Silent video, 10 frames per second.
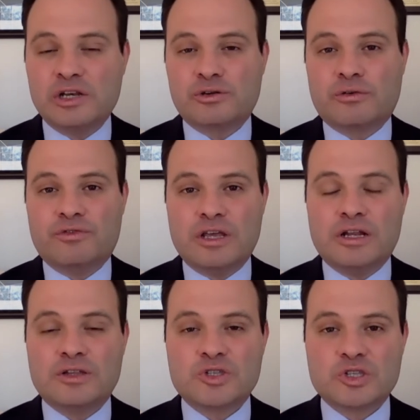
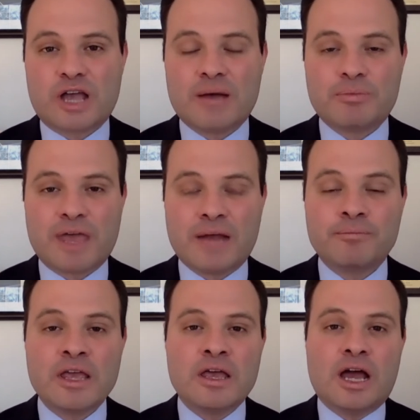intervene and stop
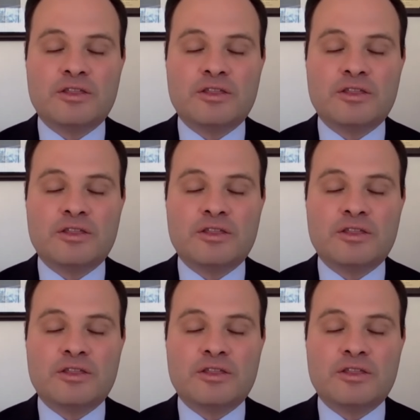that.